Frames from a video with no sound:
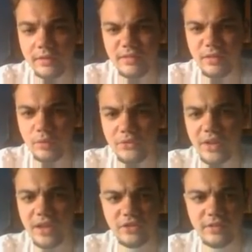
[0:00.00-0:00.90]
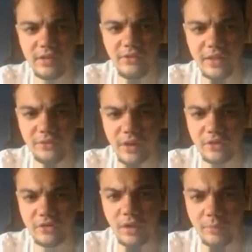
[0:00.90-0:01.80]
Xin will flash, he still has
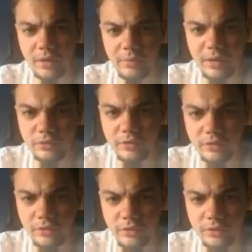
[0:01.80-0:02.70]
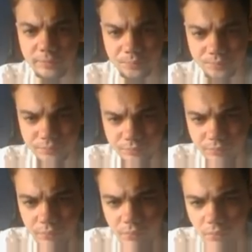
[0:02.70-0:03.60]
flash, uh, my Udyr does not.
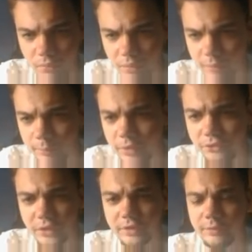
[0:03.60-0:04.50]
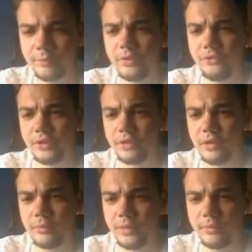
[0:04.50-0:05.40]
Perfect, perfect
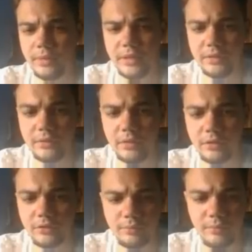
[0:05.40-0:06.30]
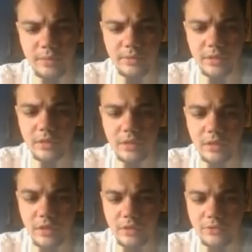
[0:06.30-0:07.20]
coming by Lux, maybe
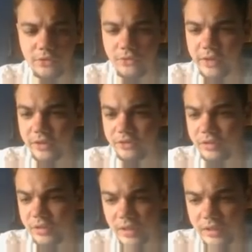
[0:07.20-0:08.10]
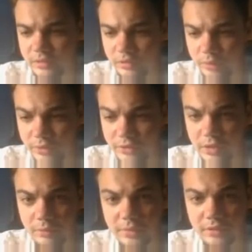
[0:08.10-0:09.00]
if she flashed and ignited he would have
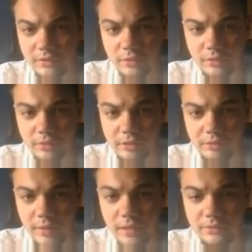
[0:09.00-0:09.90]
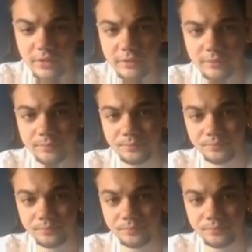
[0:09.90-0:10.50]
killed him, but it's not really relevant.